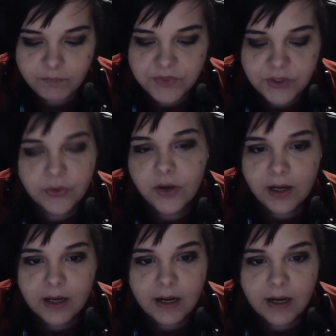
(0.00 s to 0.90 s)
So they're
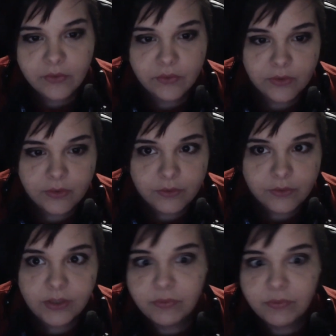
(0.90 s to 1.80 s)
not kind of
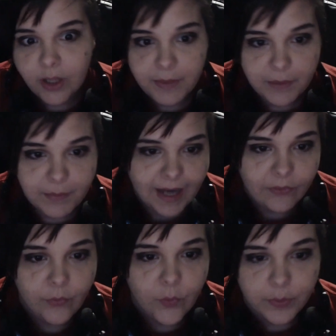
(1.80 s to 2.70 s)
flip-flopping back
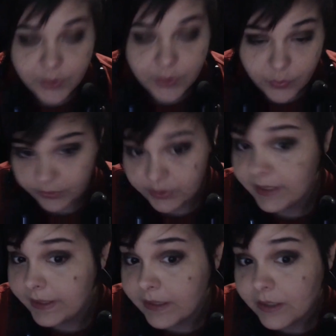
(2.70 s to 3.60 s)
and forth between their
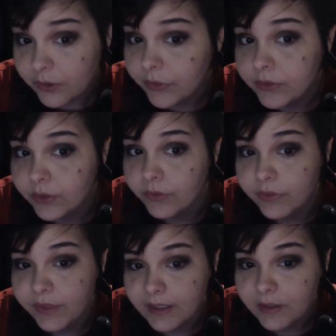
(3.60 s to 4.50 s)
stances on certain
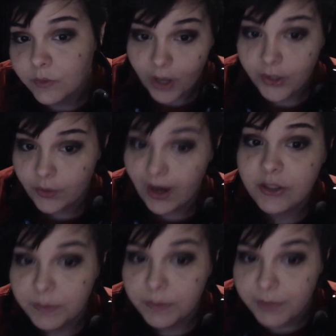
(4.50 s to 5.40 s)
things while you're
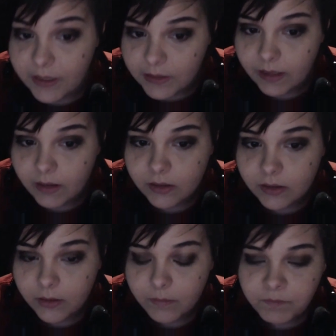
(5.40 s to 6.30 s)
actually playing the character.